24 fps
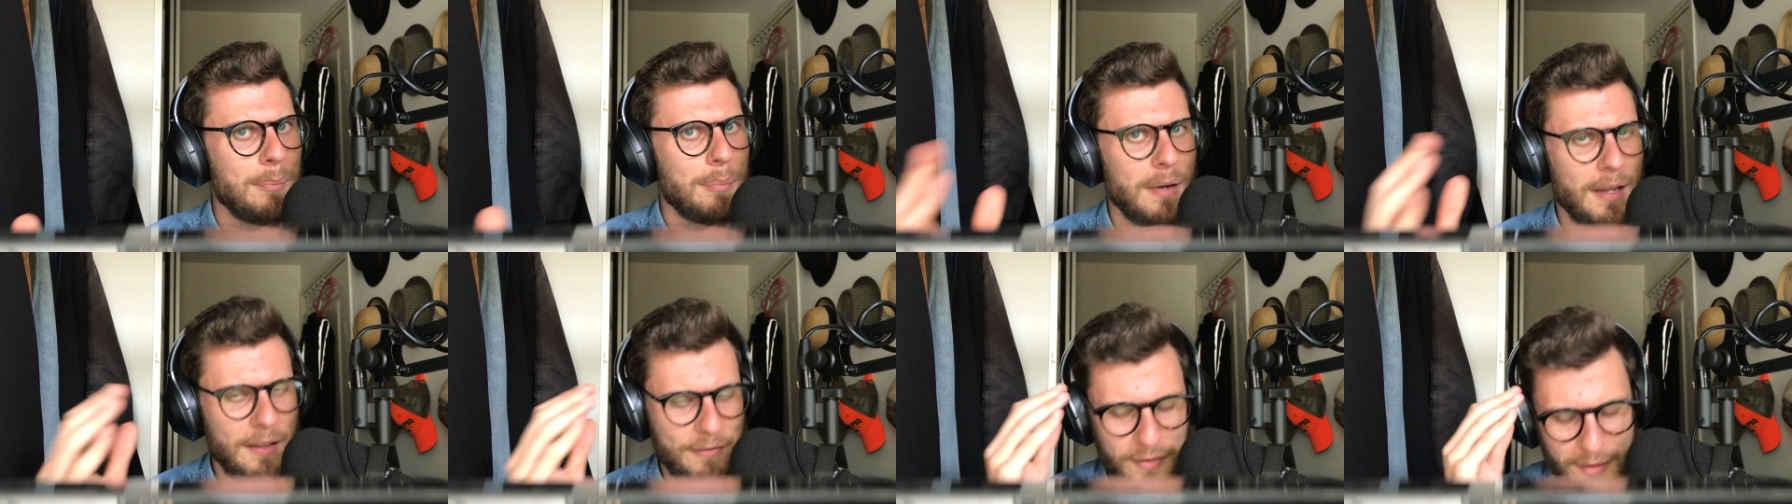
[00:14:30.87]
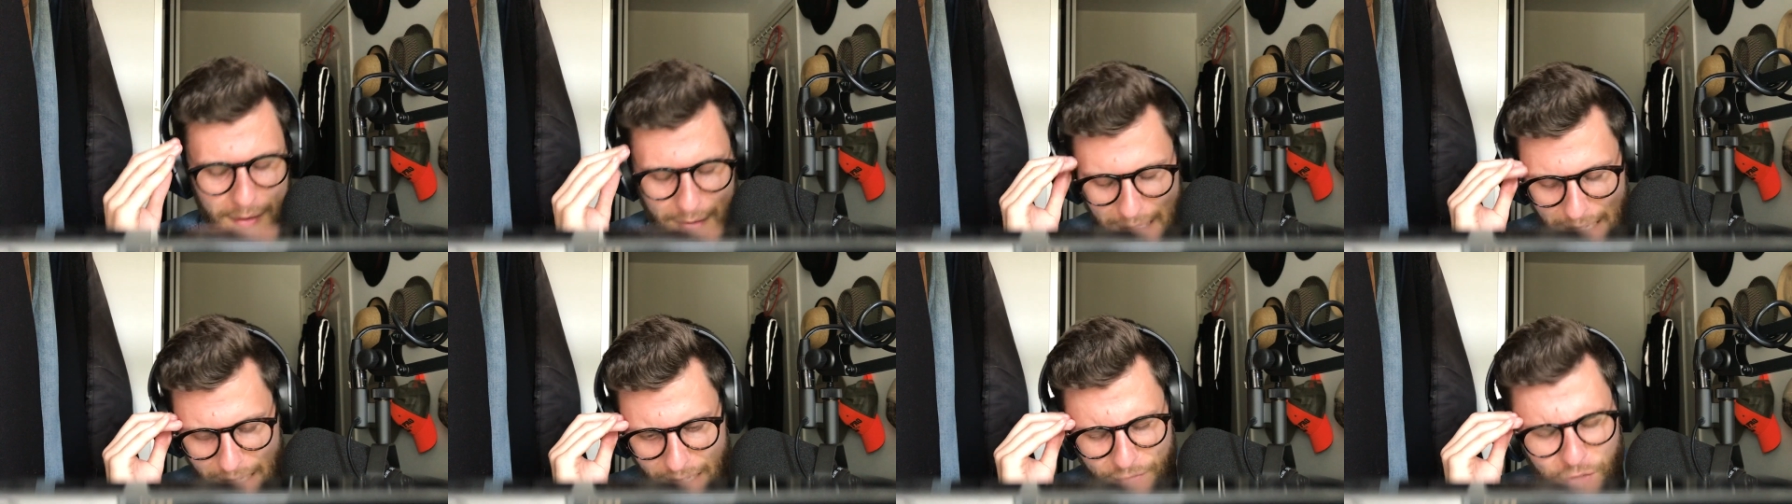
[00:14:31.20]

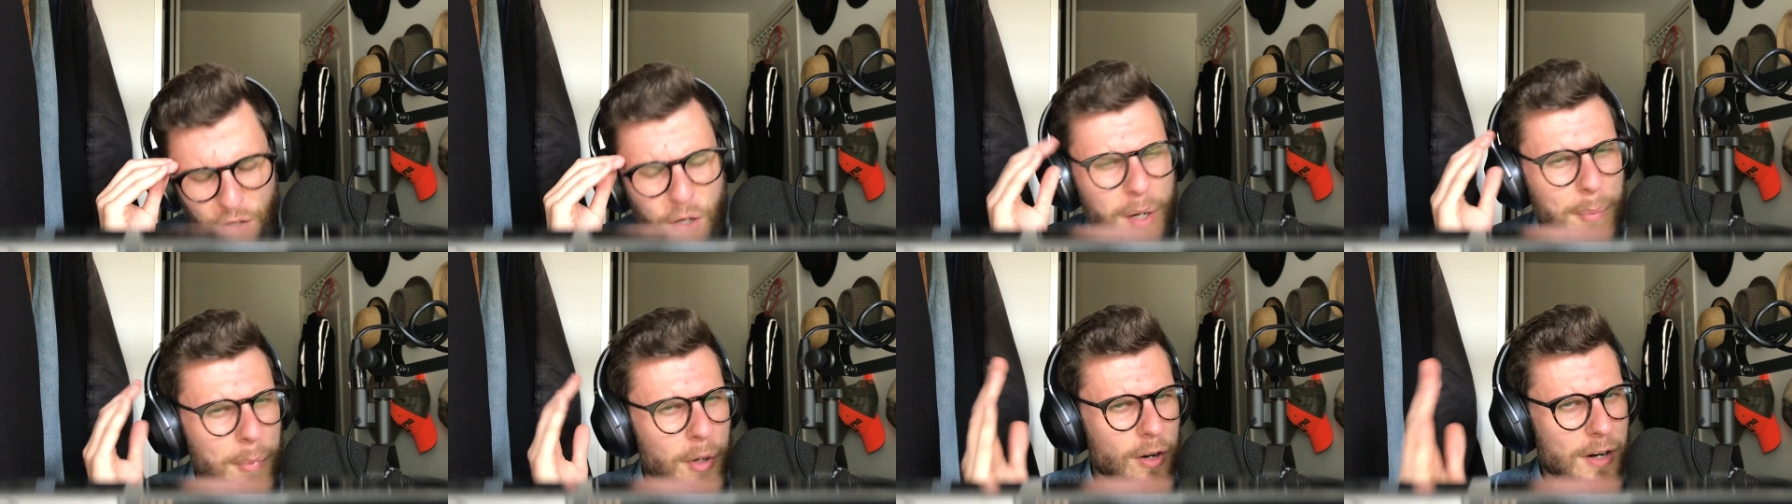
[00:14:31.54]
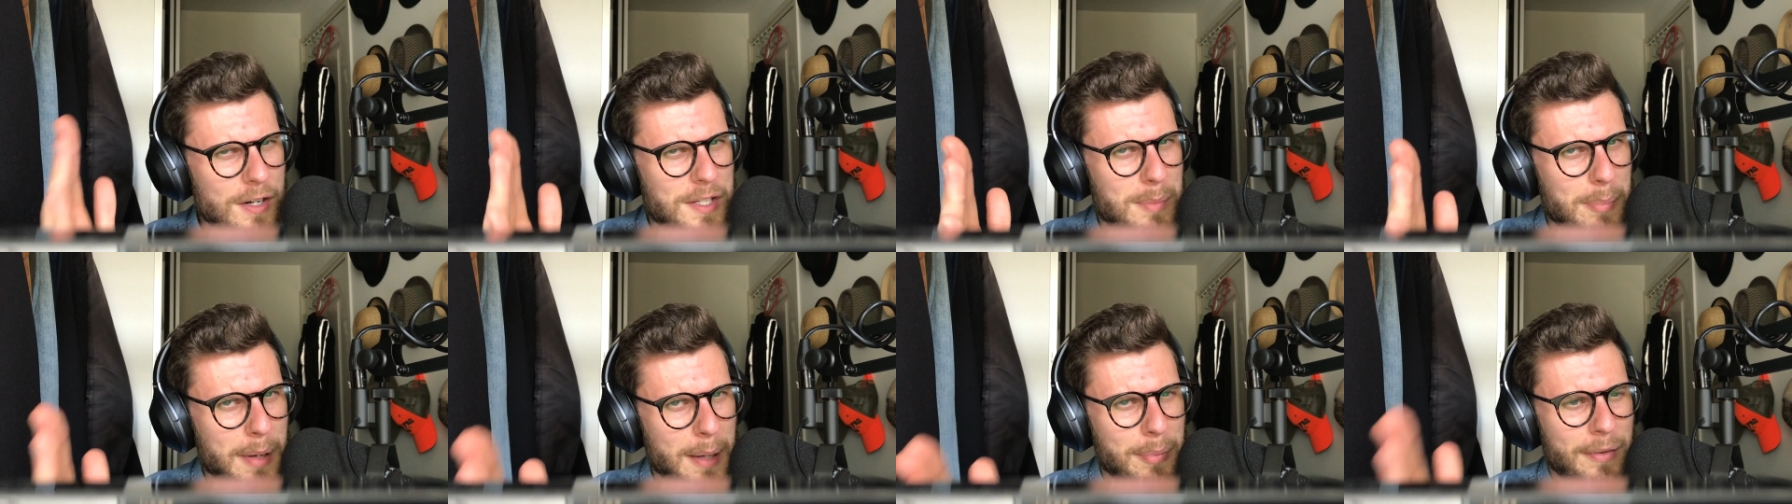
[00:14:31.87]
if you come across
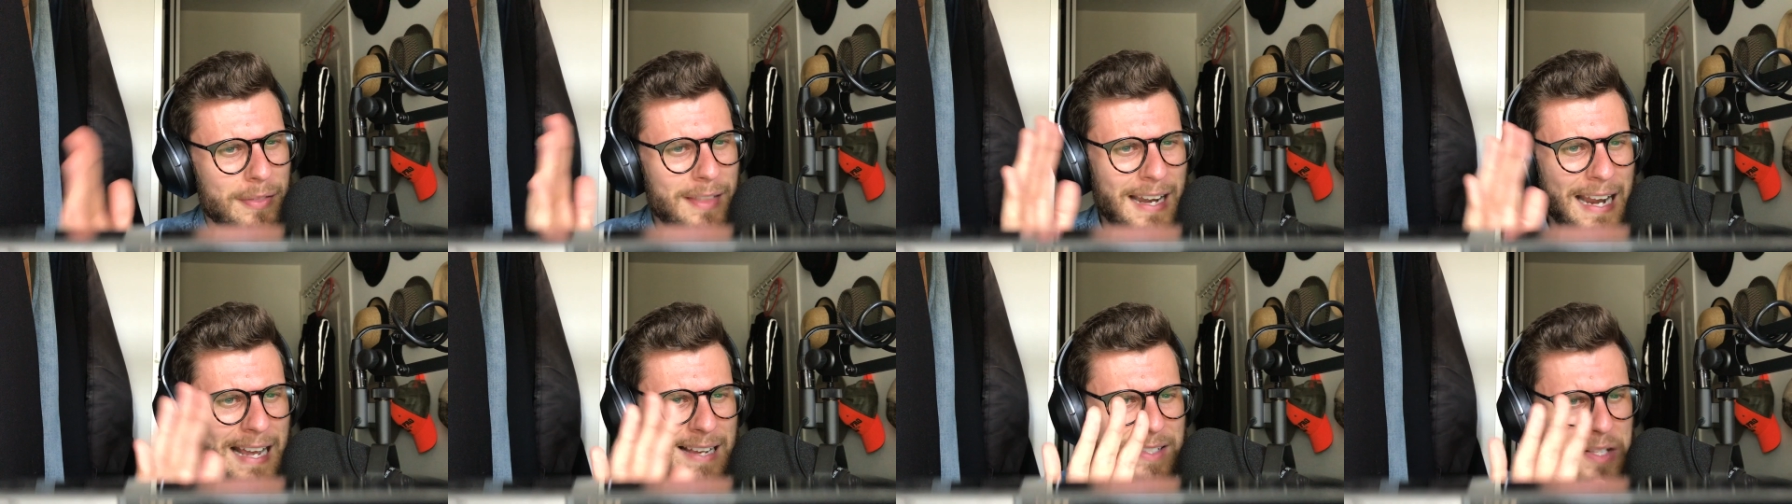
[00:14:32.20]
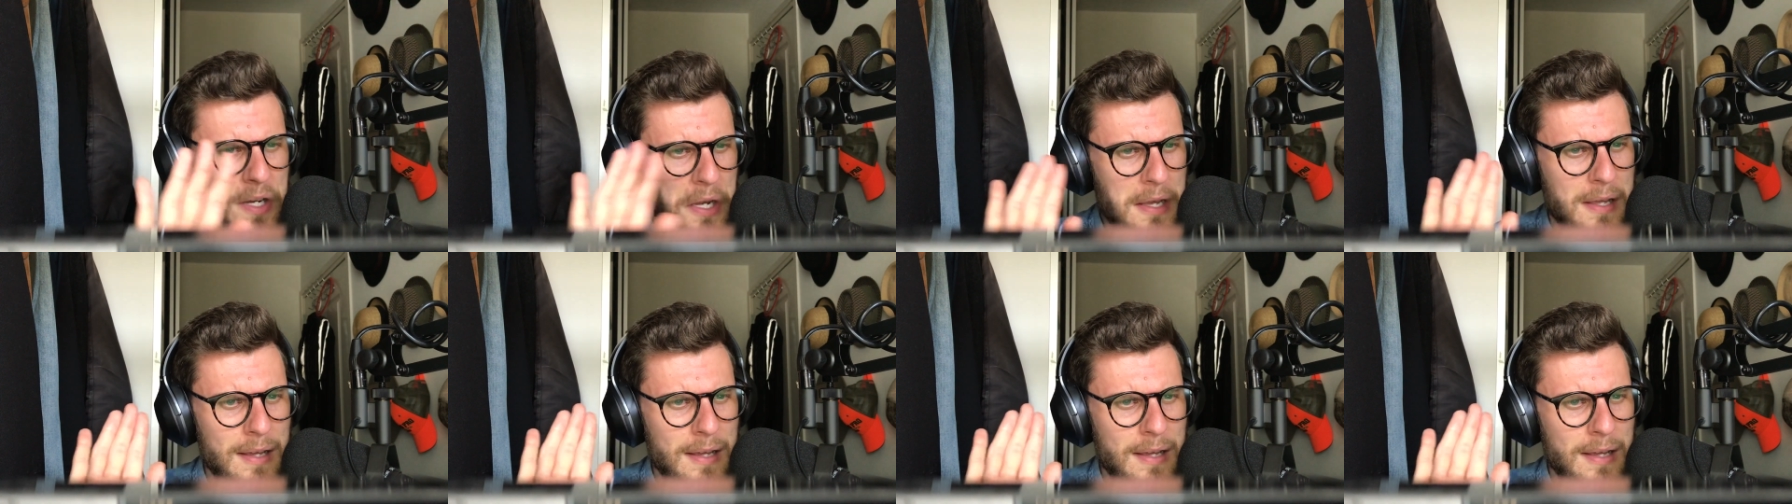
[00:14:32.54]
a paper that has